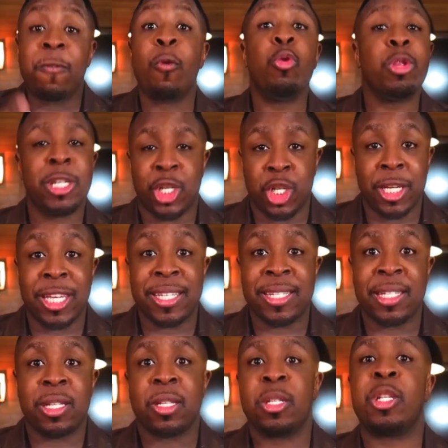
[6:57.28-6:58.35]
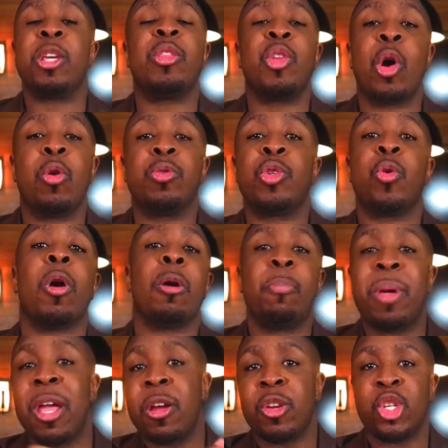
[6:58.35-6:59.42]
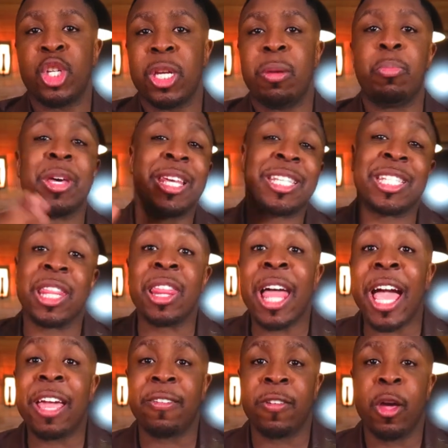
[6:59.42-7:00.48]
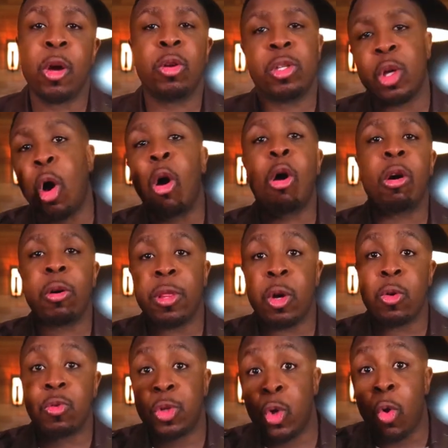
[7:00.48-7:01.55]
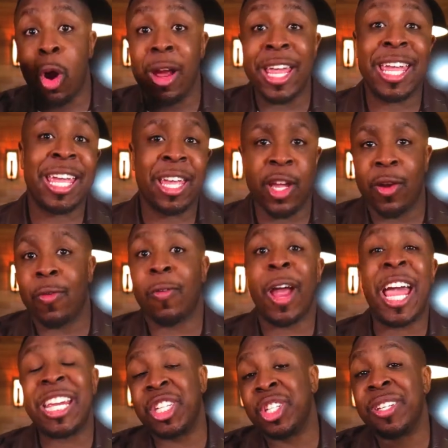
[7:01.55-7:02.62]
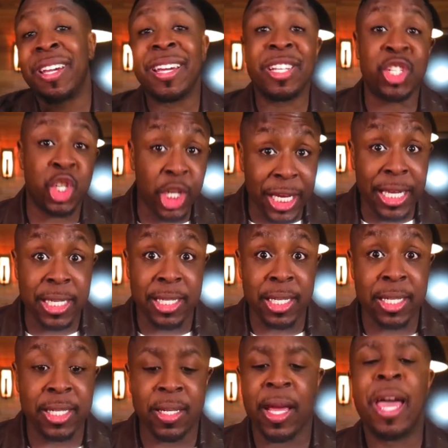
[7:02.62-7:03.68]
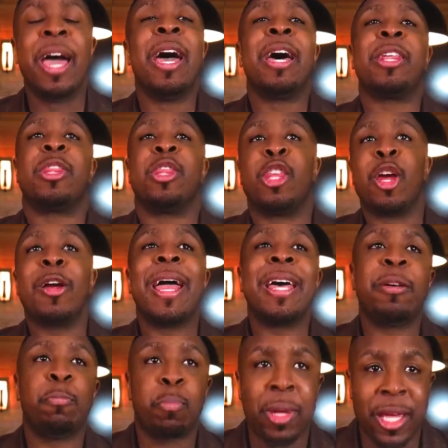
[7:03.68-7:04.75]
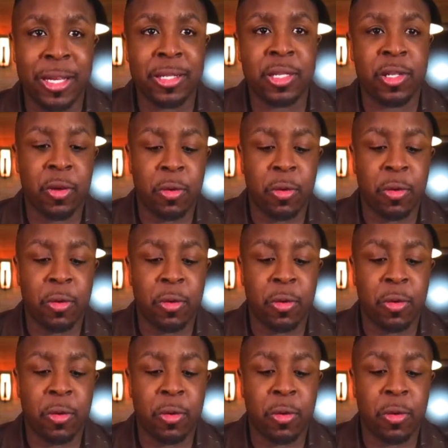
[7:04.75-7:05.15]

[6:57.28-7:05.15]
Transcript: foolishness to those who are perishing, but is light to all those who are in Christ Jesus. There have been